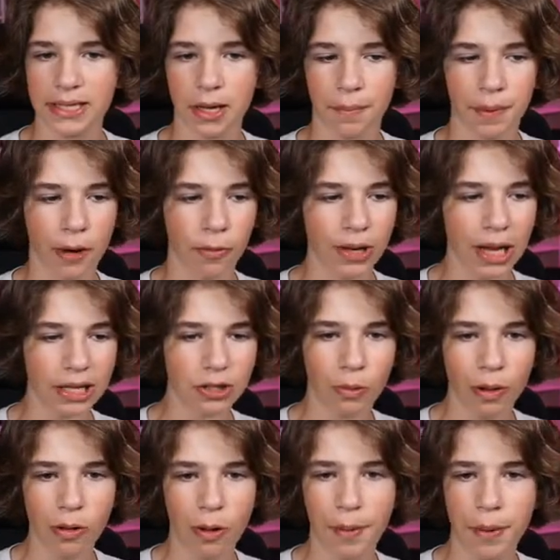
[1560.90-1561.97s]
here. We got
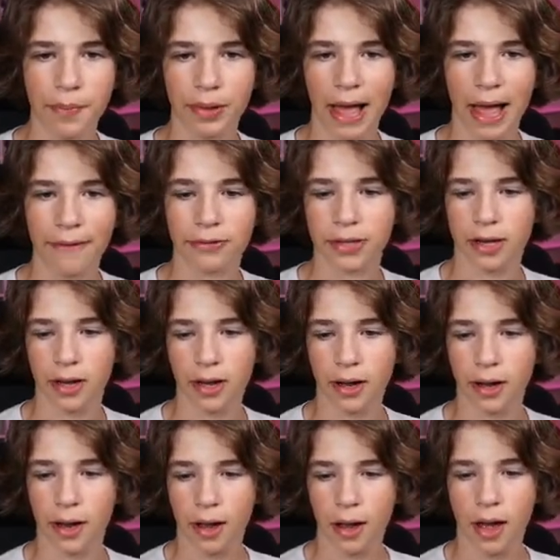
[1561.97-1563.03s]
21 people left.
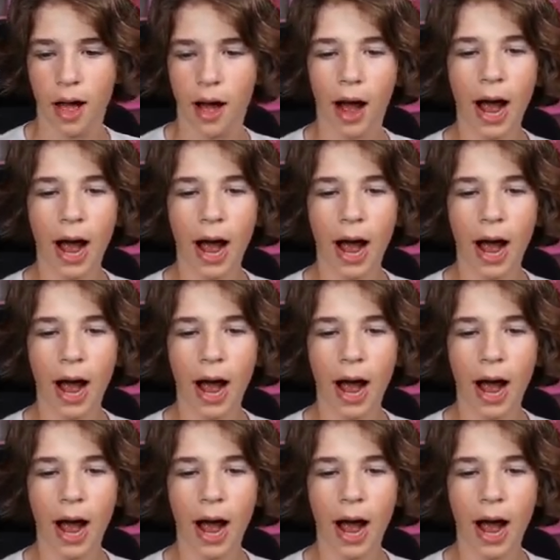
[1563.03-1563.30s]
All right,